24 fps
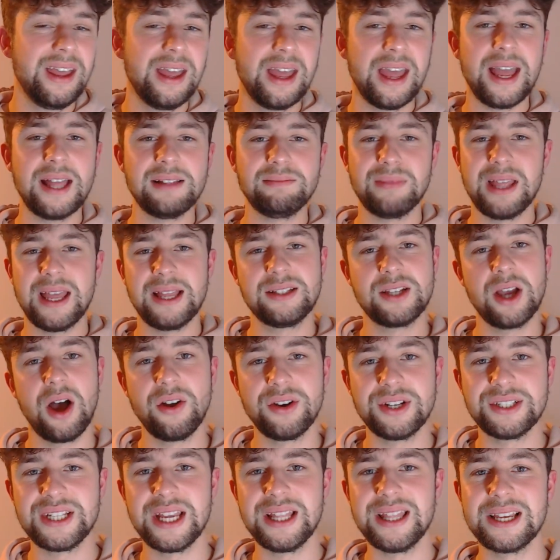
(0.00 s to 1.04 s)
It's hard
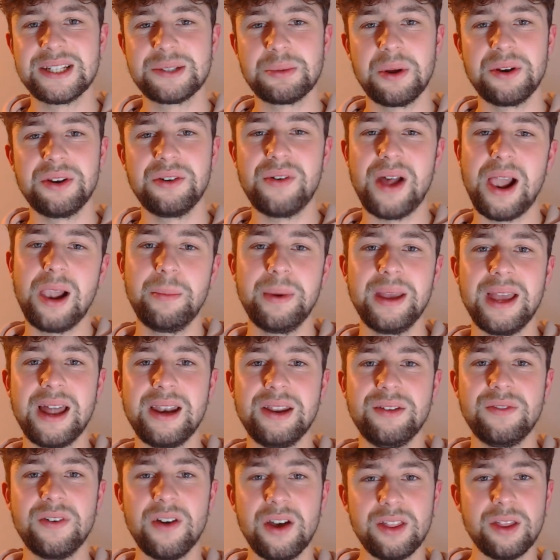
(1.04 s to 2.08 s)
to see this one developing
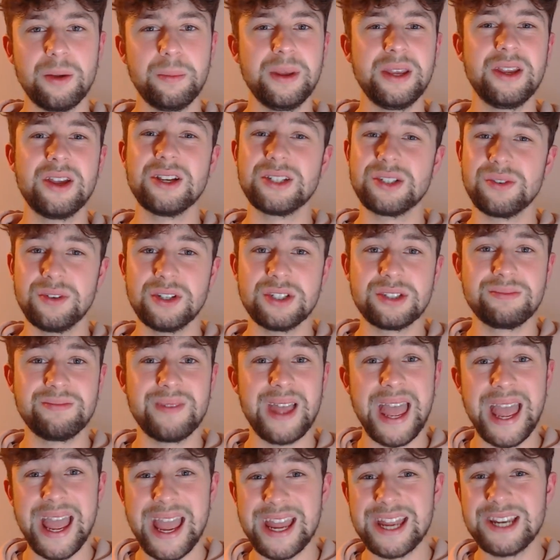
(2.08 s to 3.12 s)
any further because of his
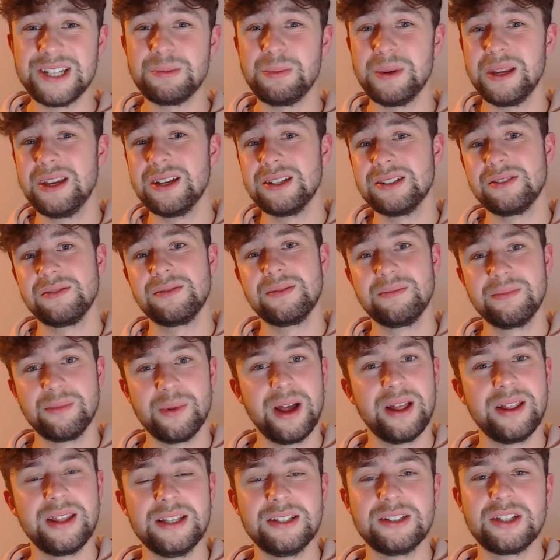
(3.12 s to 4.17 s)
age, because of,
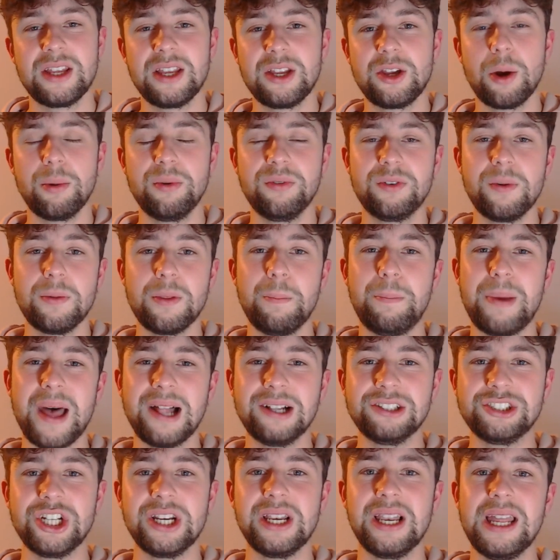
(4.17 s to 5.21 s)
well, he's coming from the
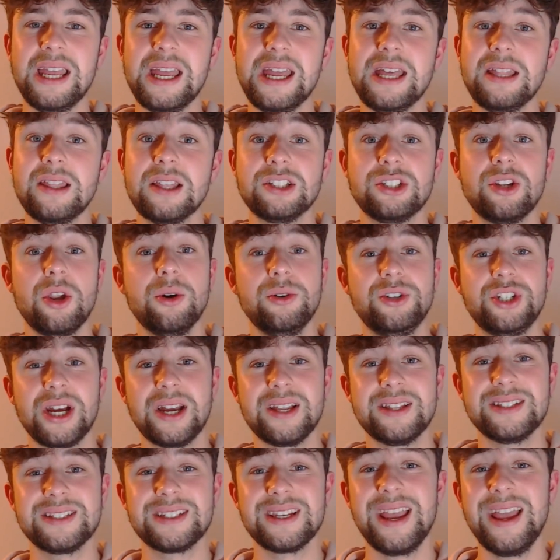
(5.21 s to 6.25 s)
Belgian league. There's no
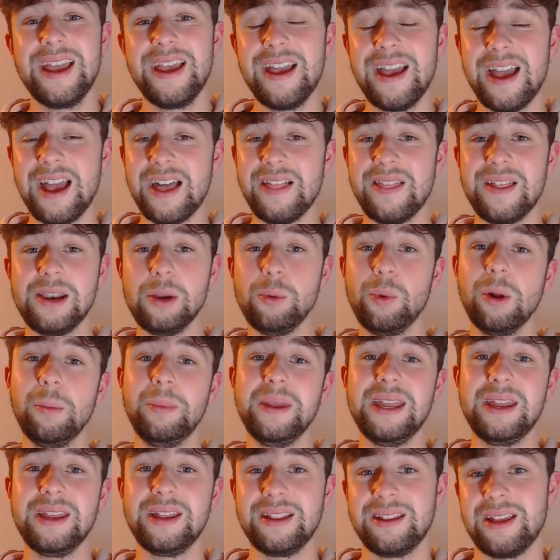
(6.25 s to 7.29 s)
chance that he
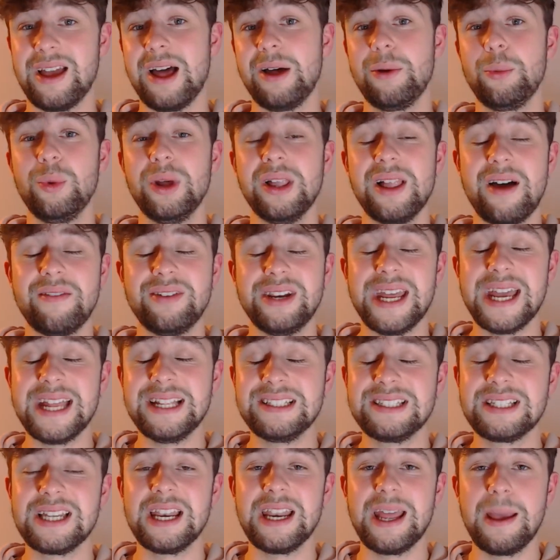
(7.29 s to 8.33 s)
will have an
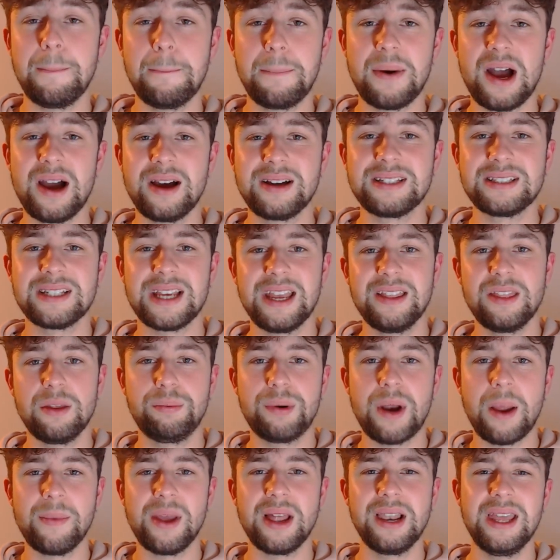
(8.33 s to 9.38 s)
instant impact in the
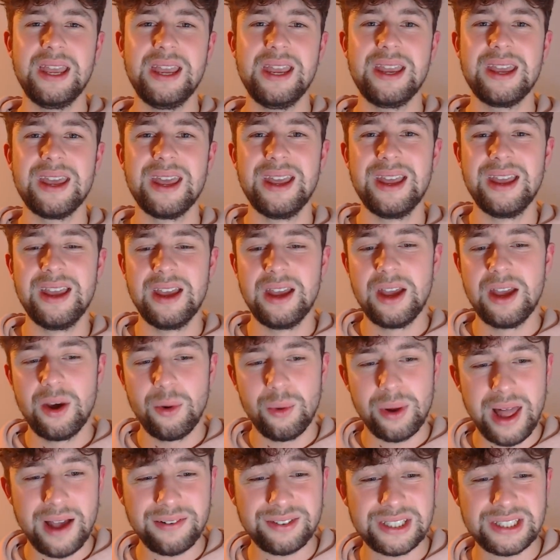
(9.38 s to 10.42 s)
Premier League.
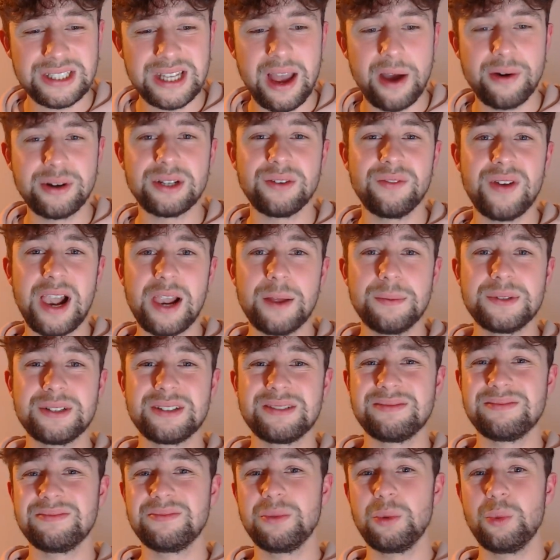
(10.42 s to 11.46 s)
We'll have to see how it
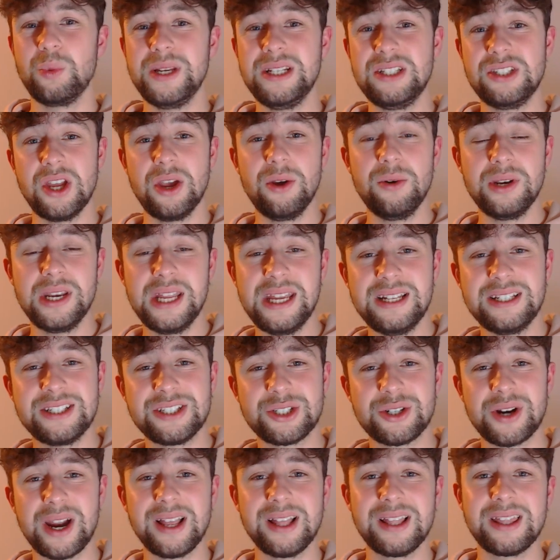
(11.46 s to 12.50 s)
develops. We do need
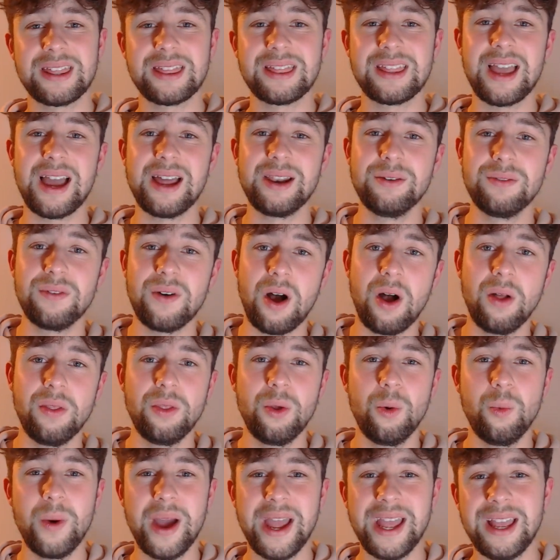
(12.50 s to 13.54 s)
strength kind of on
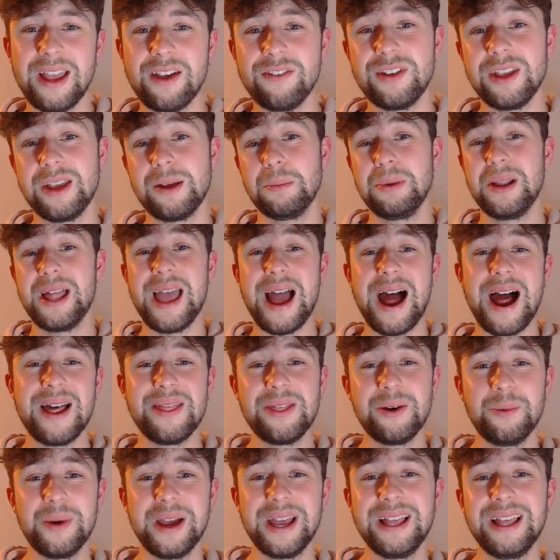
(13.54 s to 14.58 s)
the wing. If you can play
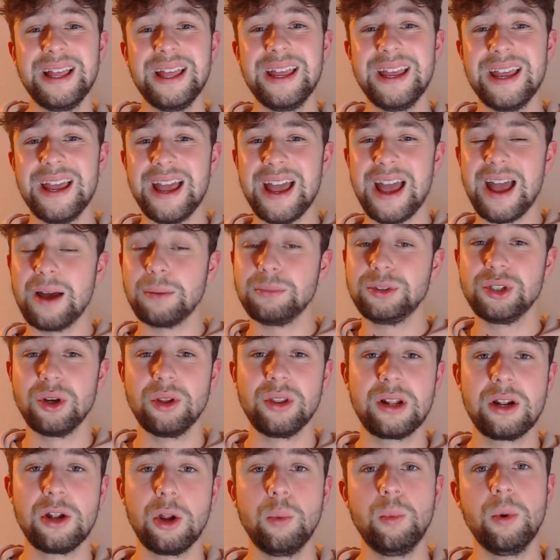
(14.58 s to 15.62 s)
either wing, I'm sure
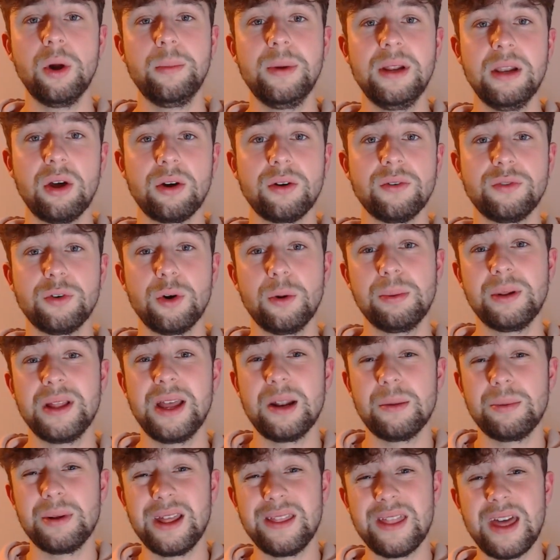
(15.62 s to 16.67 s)
the club will be looking for a player
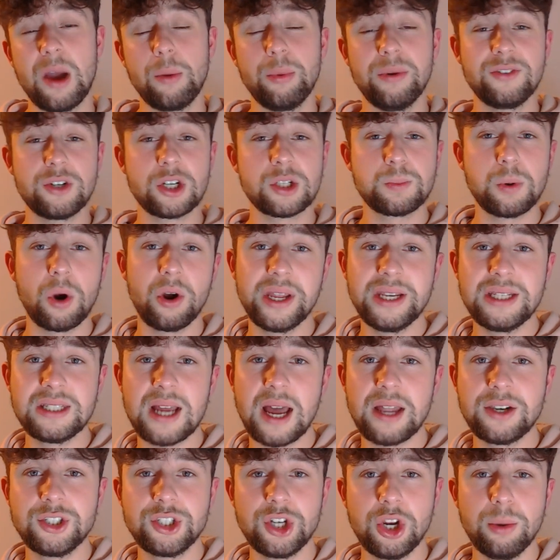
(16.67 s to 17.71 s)
to play there. We've just brought in
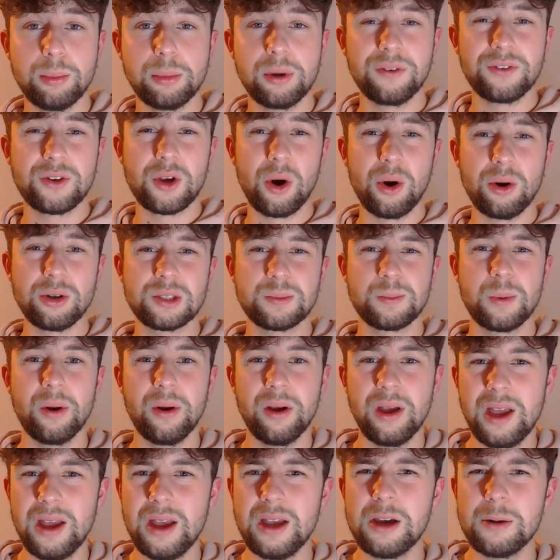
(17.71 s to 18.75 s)
Dan Juma, of course, but
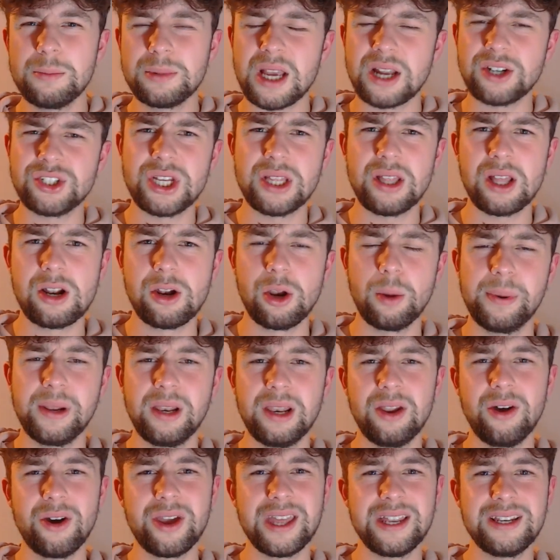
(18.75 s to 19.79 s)
potentially the club are
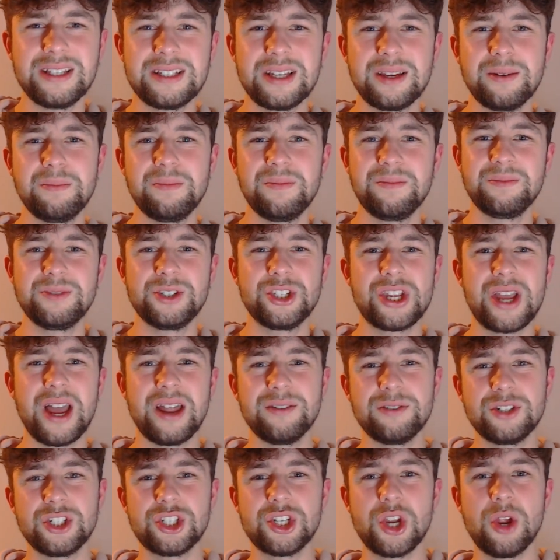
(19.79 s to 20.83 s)
looking to kind
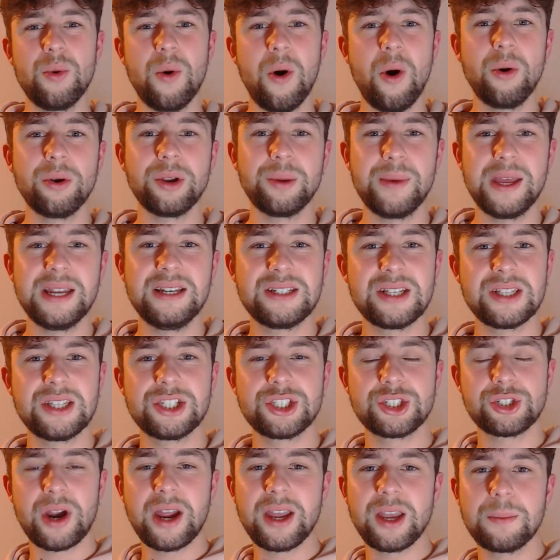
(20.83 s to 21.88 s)
of shoehorn him into the
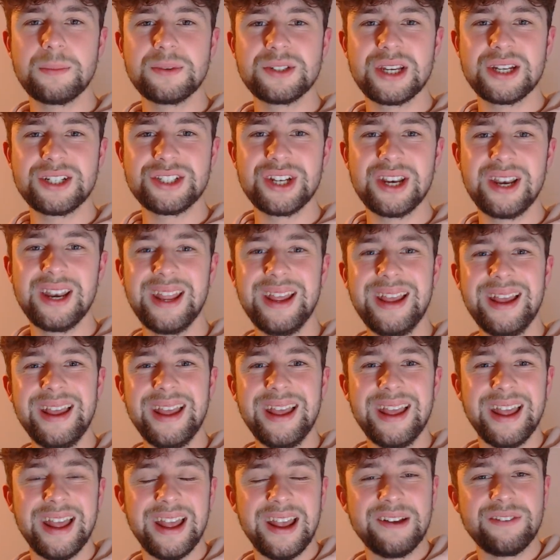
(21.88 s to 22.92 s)
striker position
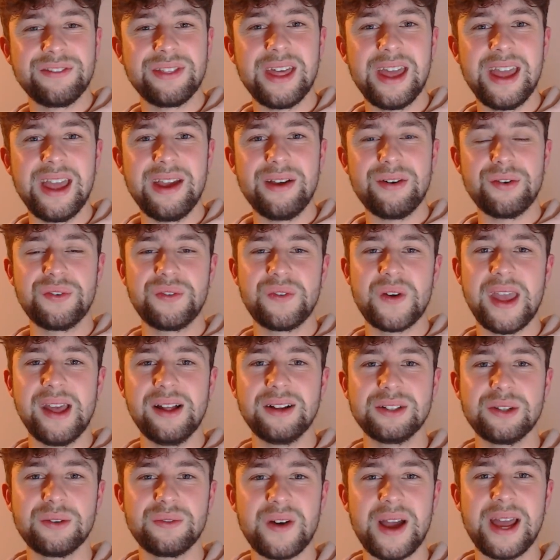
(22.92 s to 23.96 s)
if they
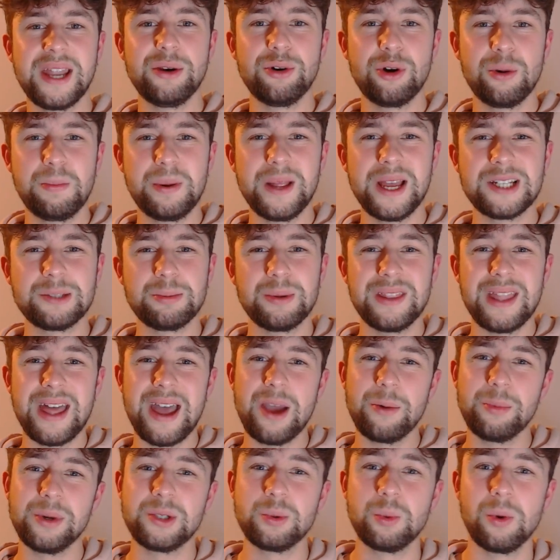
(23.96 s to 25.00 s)
fail to find a replacement
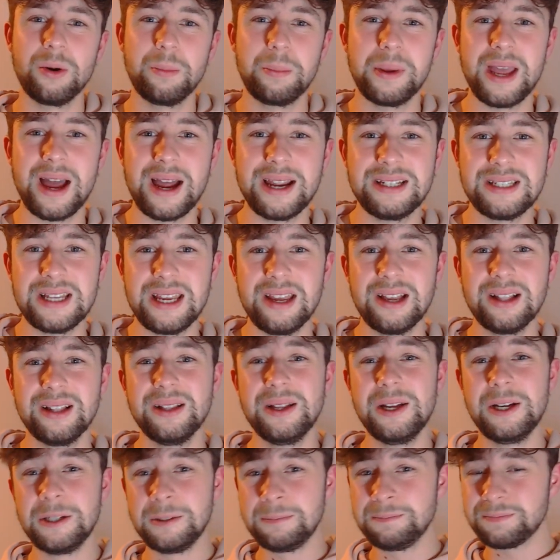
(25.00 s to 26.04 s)
there, which wouldn't be ideal.